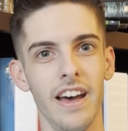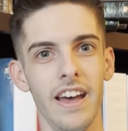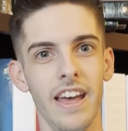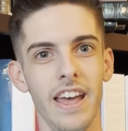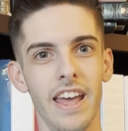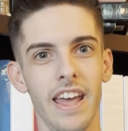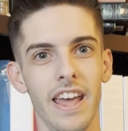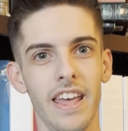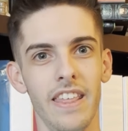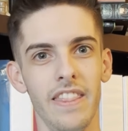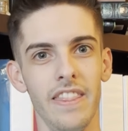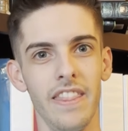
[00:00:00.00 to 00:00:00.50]

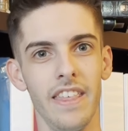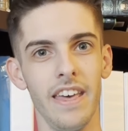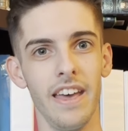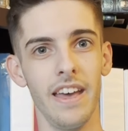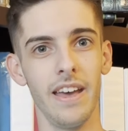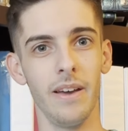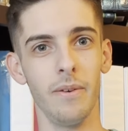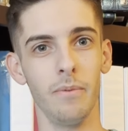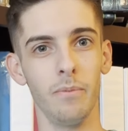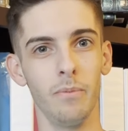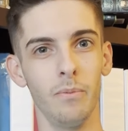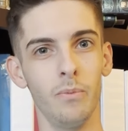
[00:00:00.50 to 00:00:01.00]
and
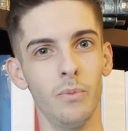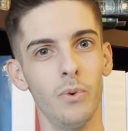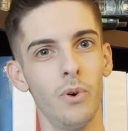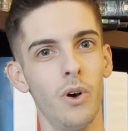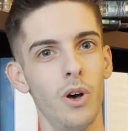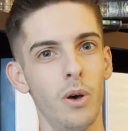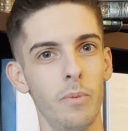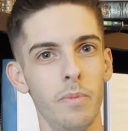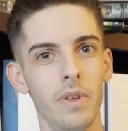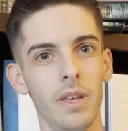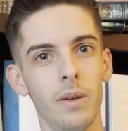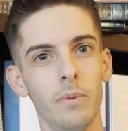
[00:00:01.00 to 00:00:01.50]
that we'll
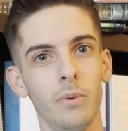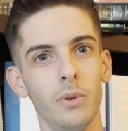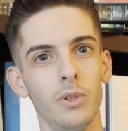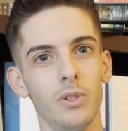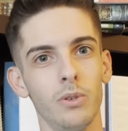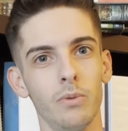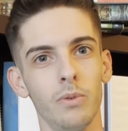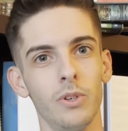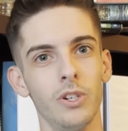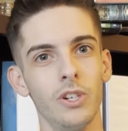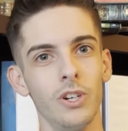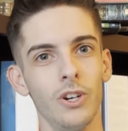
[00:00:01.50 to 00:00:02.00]
all be able
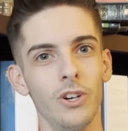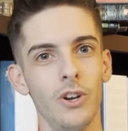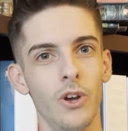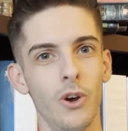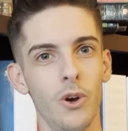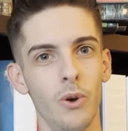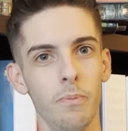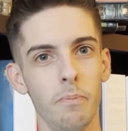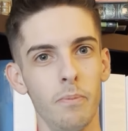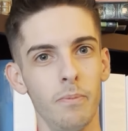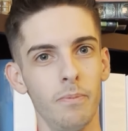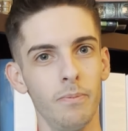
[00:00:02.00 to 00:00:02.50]
to return
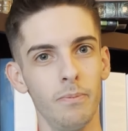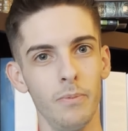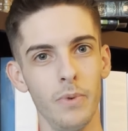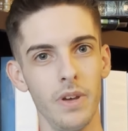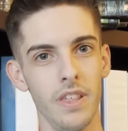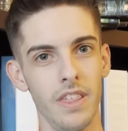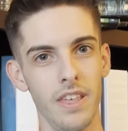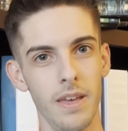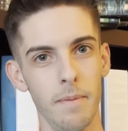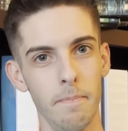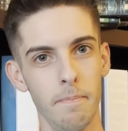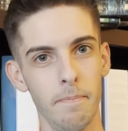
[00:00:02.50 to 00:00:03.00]
home
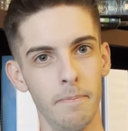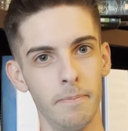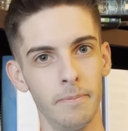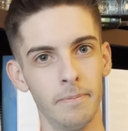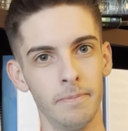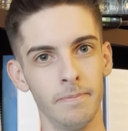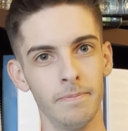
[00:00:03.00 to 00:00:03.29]
with him.